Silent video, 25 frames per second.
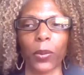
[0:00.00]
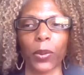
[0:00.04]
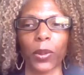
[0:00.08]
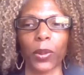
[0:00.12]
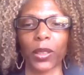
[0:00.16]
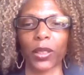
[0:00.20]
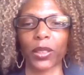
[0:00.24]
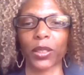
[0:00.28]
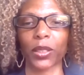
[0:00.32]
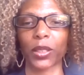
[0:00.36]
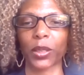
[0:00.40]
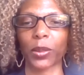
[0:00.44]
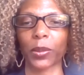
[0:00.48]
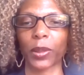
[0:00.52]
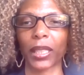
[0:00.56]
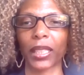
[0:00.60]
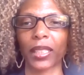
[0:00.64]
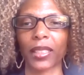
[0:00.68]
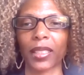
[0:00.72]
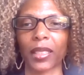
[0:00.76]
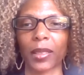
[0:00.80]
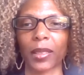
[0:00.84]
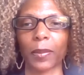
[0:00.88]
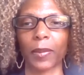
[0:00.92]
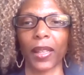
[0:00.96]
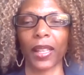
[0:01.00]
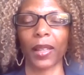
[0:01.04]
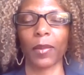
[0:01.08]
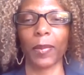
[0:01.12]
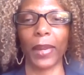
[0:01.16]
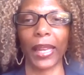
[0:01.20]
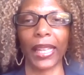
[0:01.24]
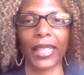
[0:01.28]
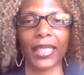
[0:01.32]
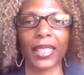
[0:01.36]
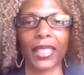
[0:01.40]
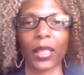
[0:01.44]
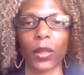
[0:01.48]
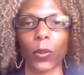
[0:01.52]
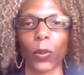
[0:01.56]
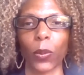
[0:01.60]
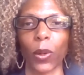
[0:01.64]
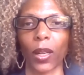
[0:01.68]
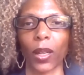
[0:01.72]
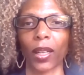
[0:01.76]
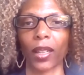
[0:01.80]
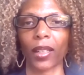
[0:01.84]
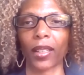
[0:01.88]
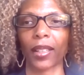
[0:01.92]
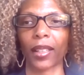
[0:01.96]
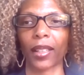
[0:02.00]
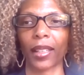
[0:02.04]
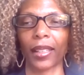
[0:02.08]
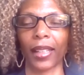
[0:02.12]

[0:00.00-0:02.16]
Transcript: were doing some amazing work